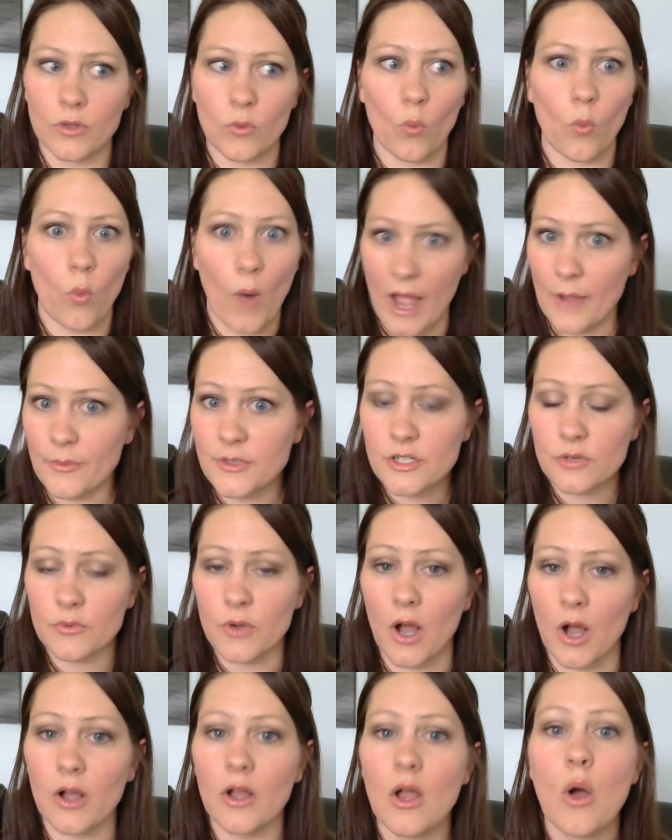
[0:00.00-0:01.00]
Why was it
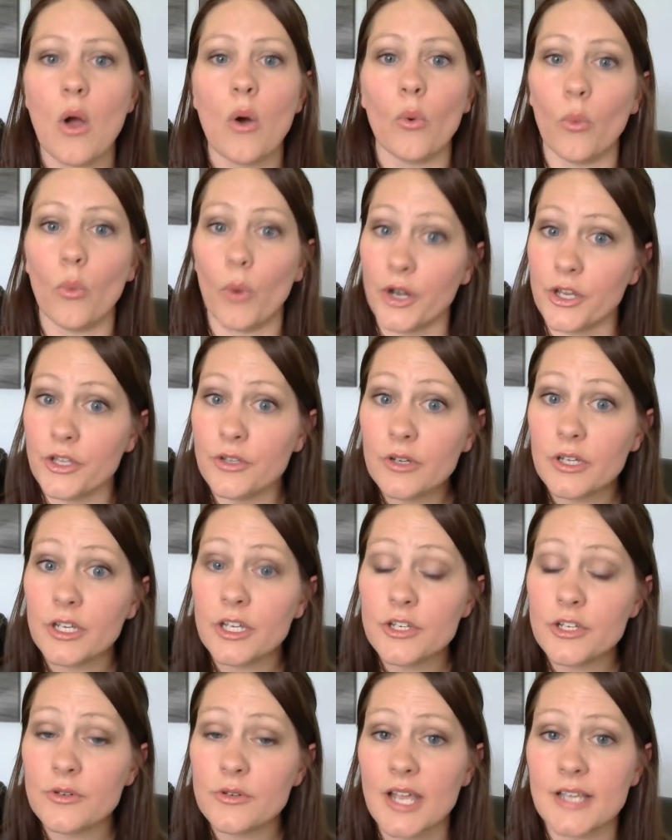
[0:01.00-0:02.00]
wrong? what are you going
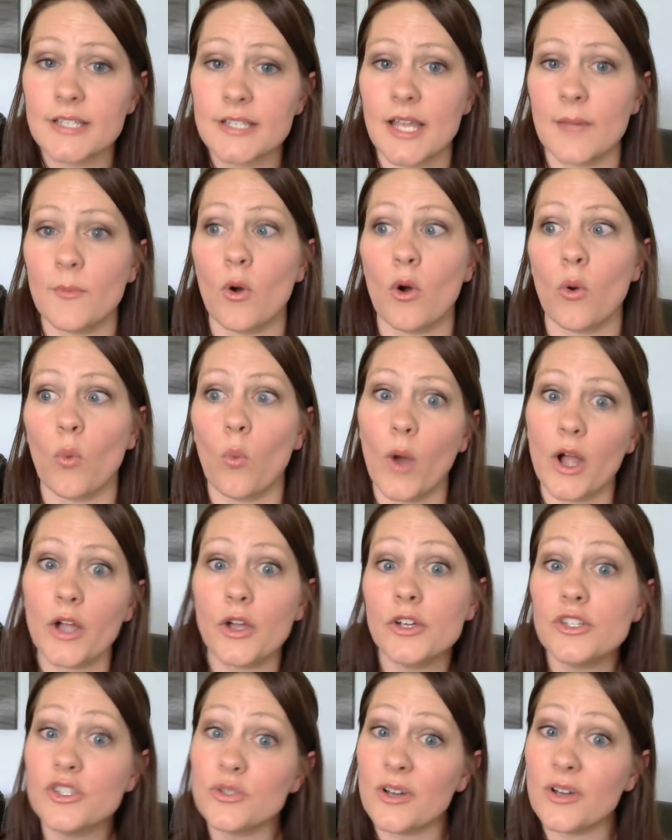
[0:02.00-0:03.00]
to do next time or what
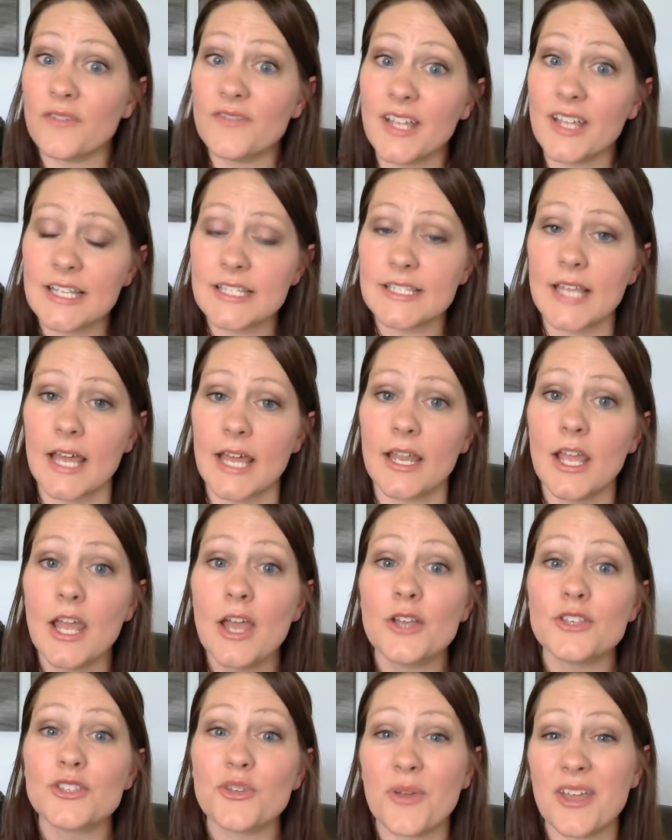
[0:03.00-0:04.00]
could you have done instead
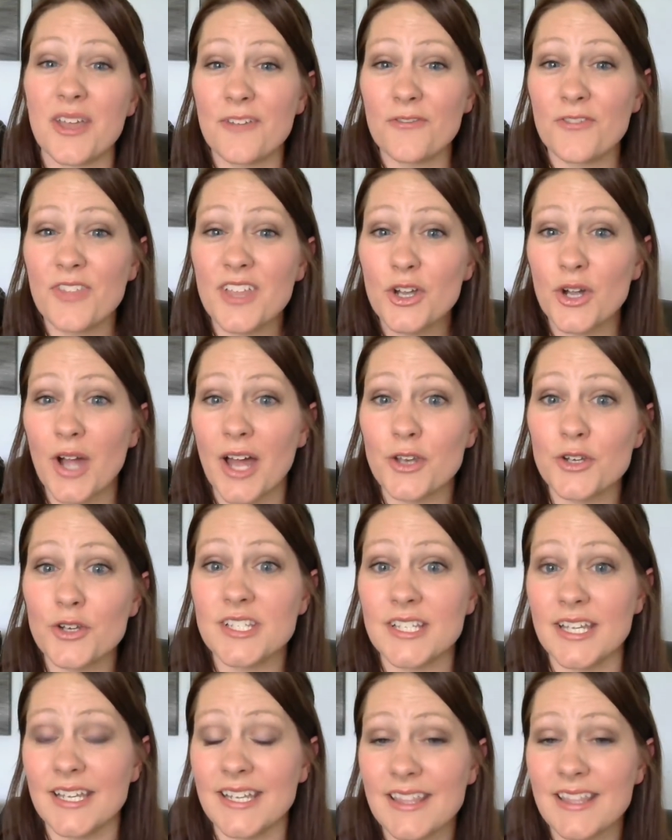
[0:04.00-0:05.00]
so if they are
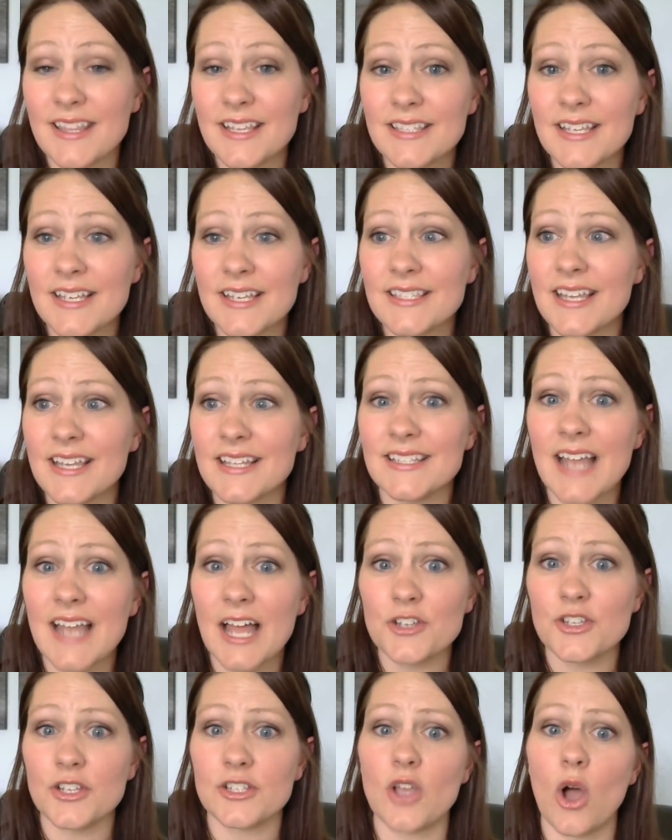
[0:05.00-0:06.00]
understanding these things it's
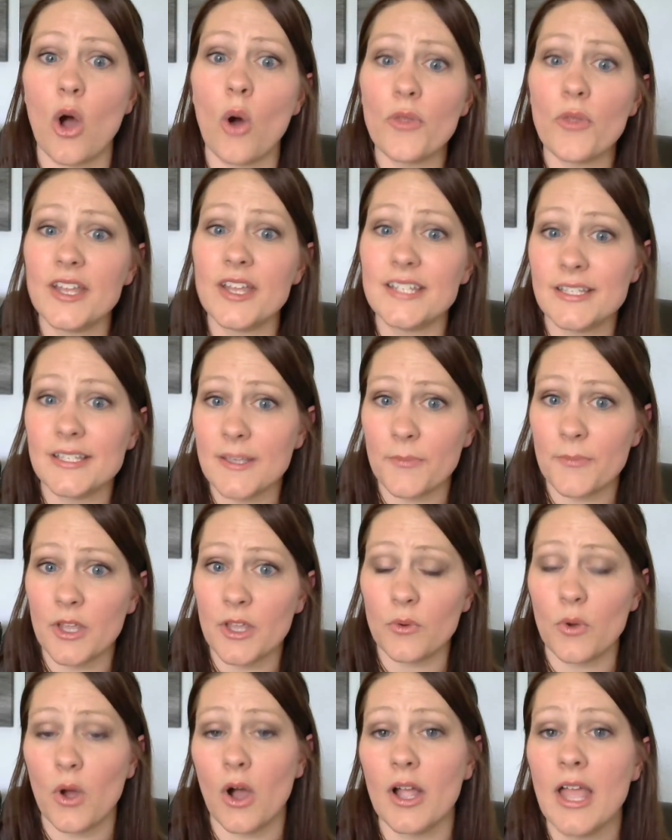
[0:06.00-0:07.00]
not just oh they did
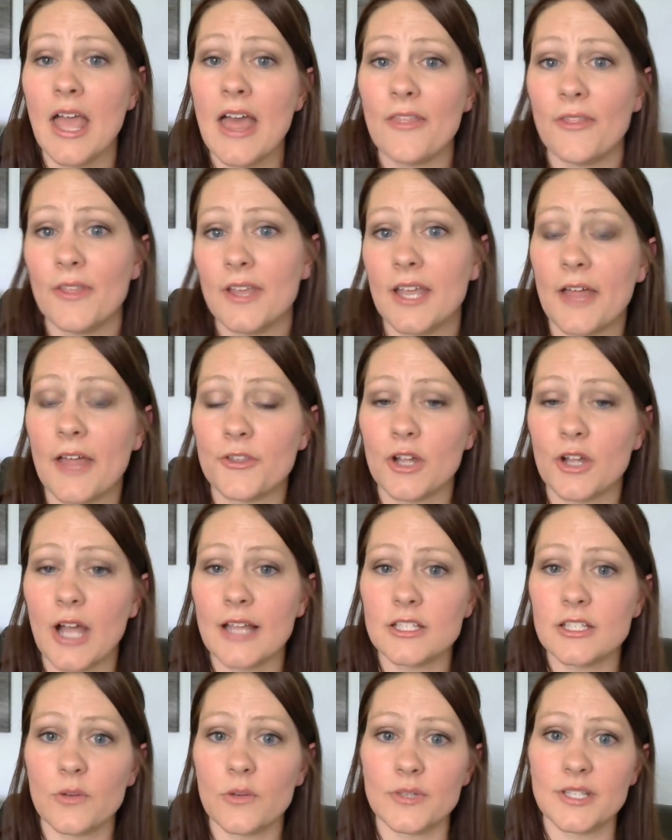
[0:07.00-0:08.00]
something wrong they got their
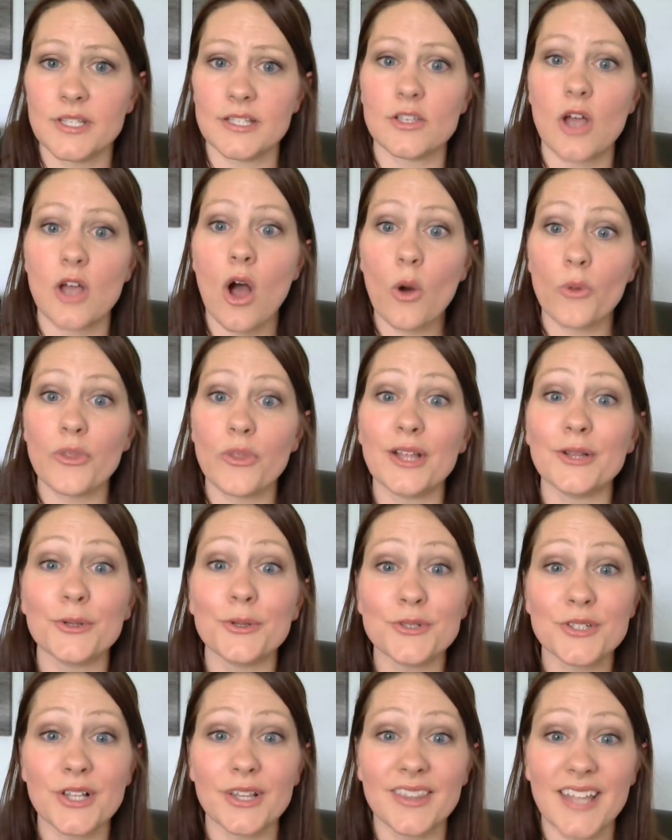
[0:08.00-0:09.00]
consequences oh they
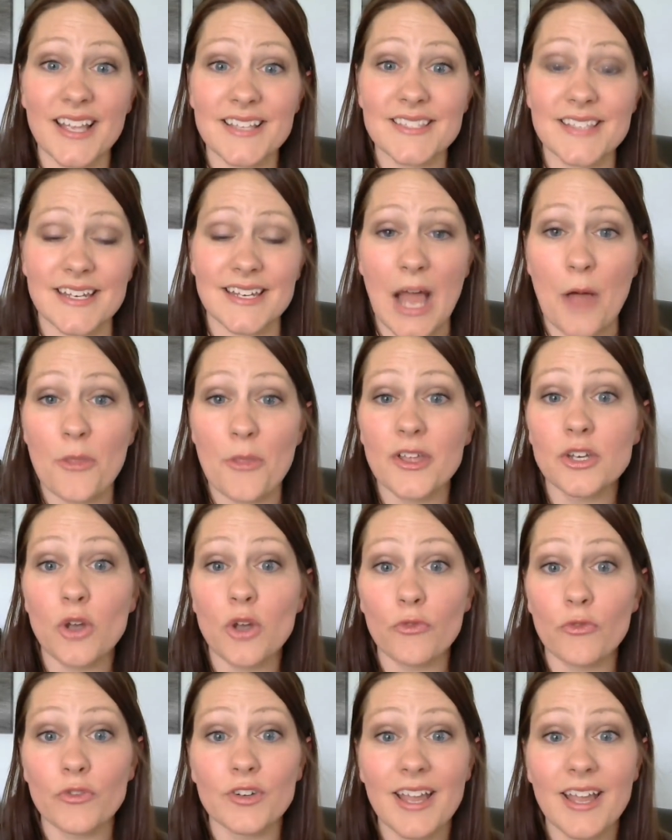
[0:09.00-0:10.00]
learned a lesson now they
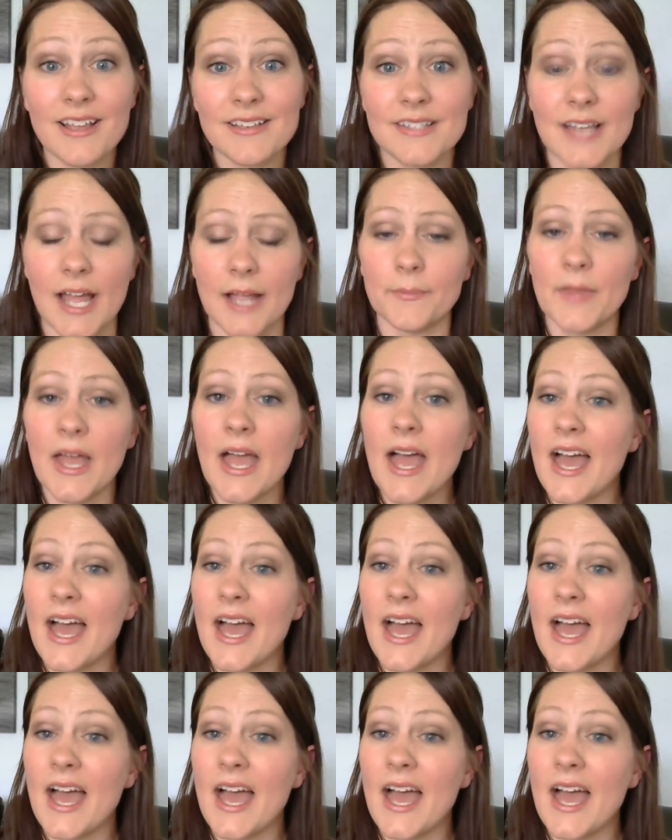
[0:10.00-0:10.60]
know for next time